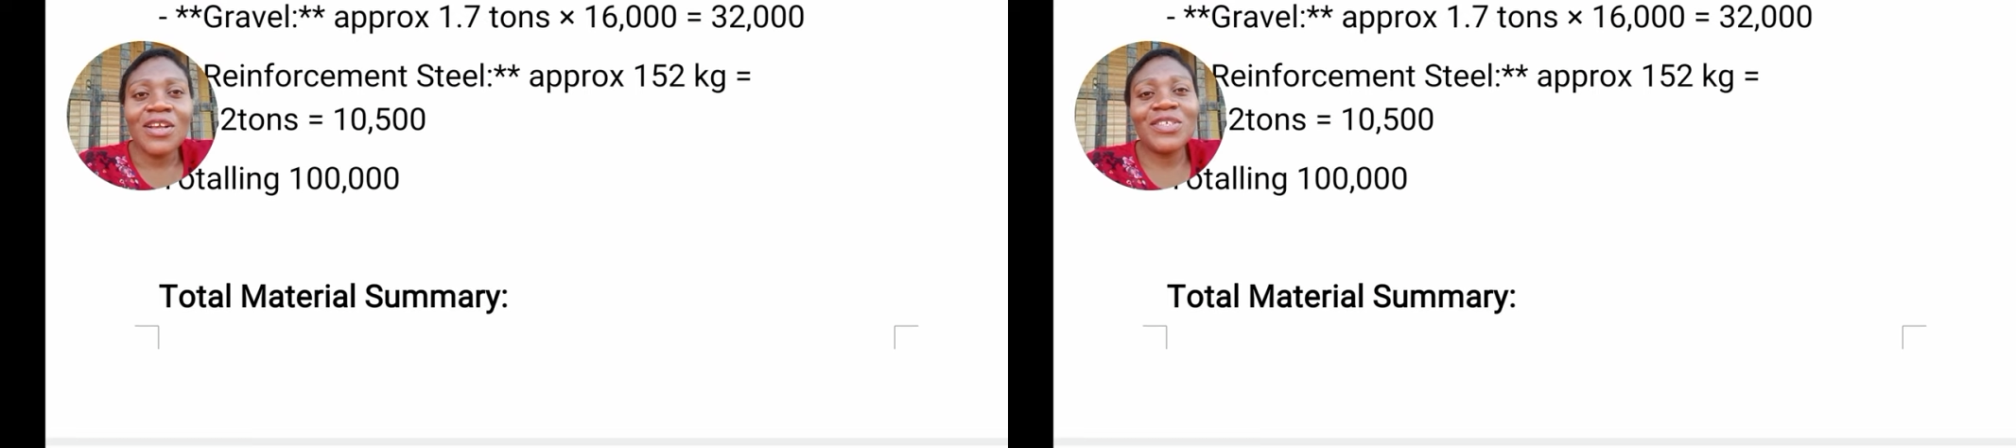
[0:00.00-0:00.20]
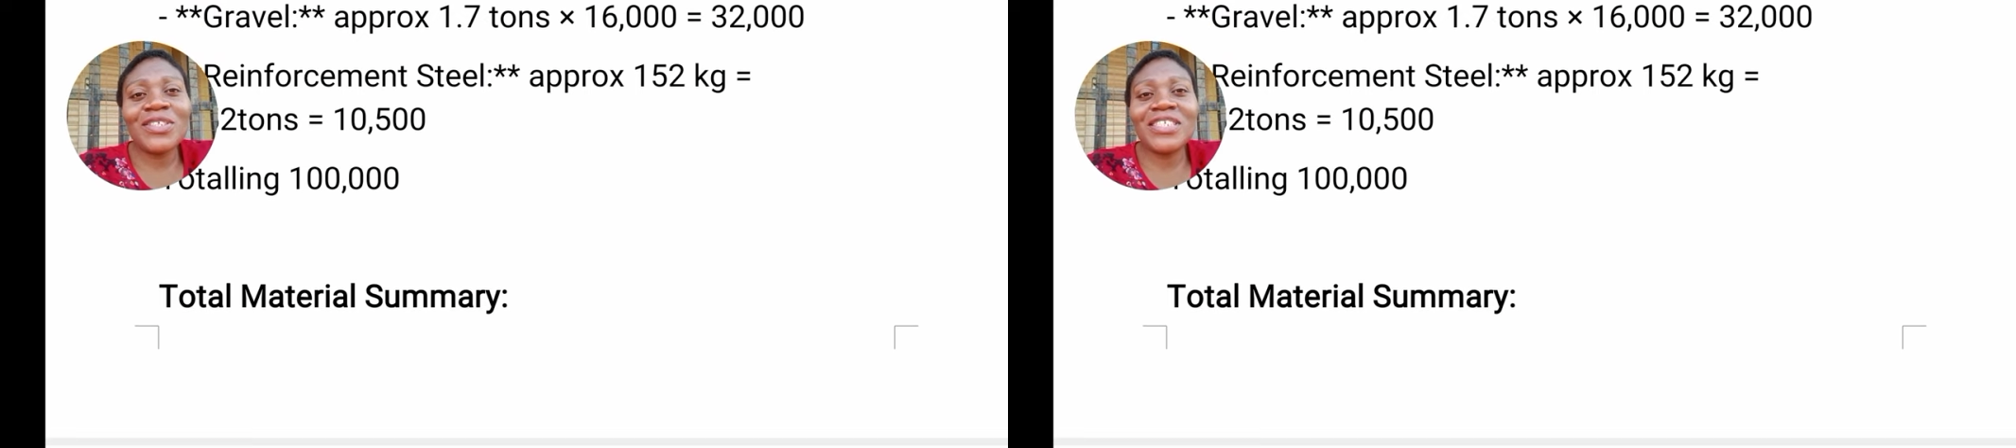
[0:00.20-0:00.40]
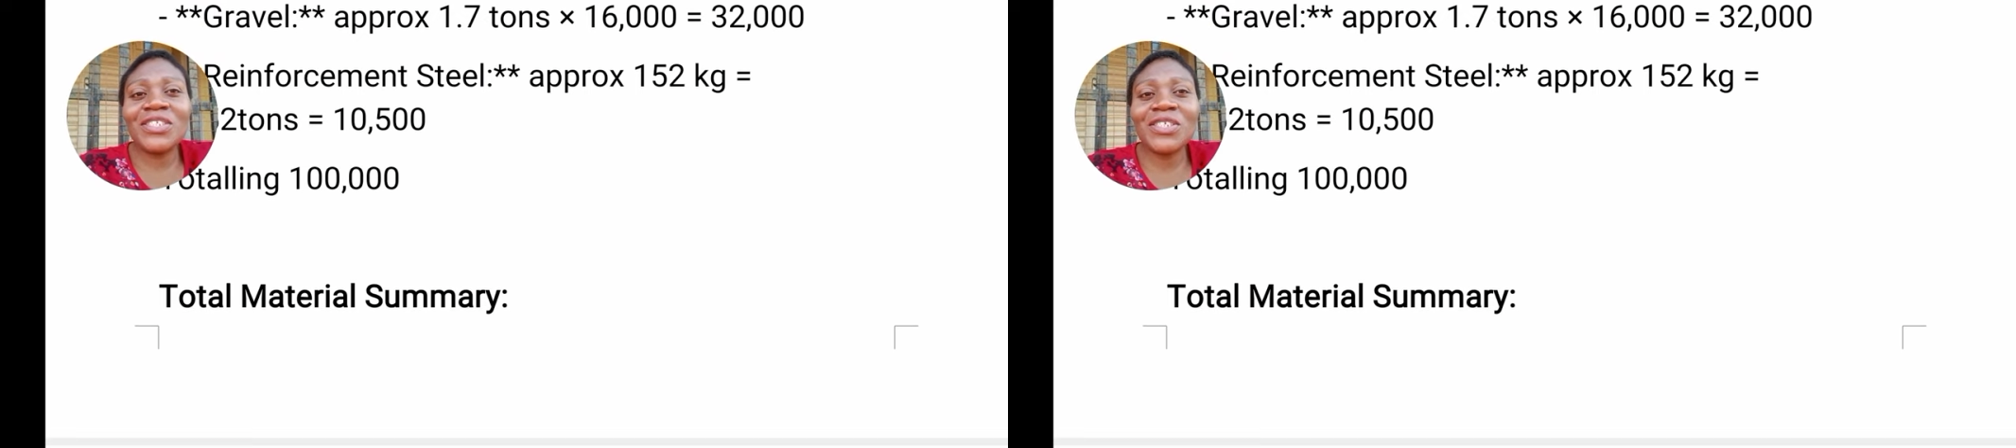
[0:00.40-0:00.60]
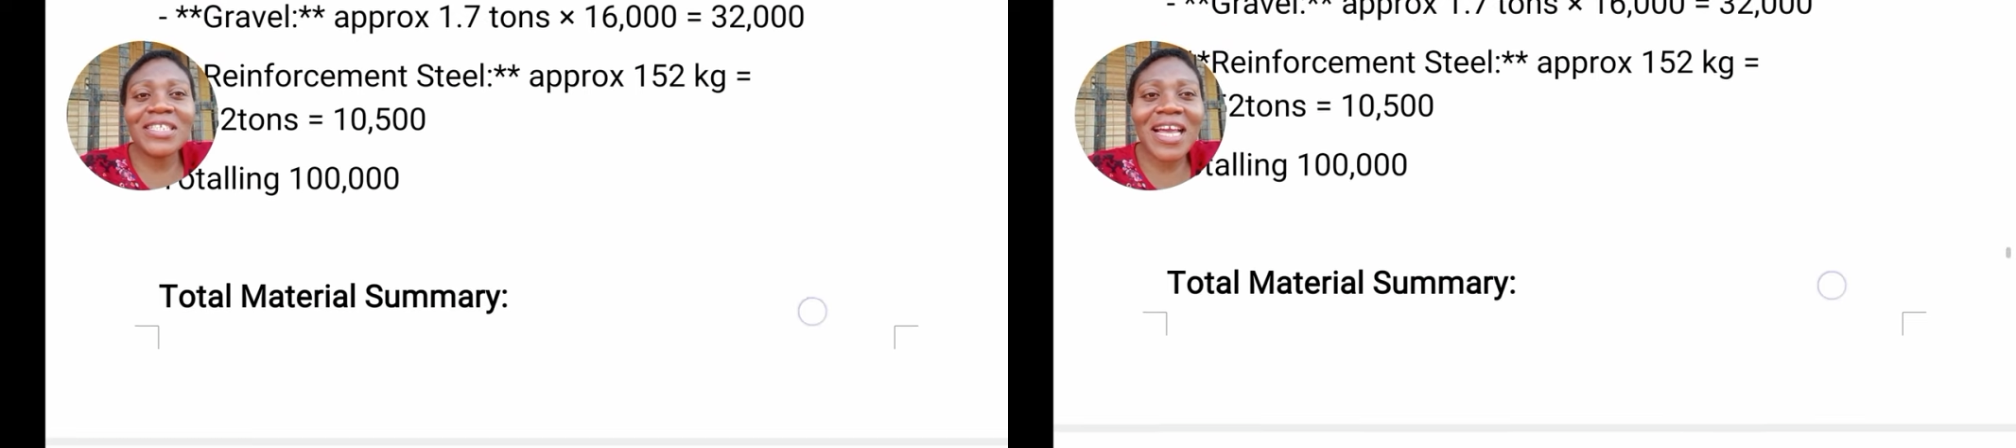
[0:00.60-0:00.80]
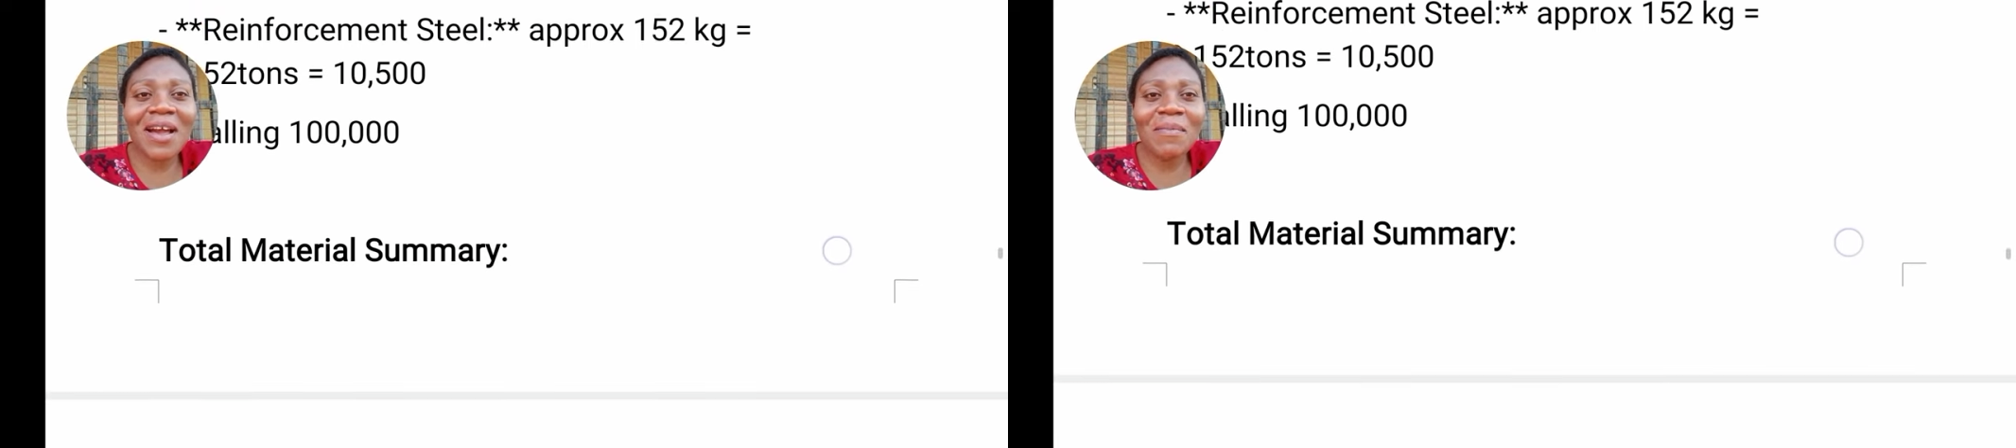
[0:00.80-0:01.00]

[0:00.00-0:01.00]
So the total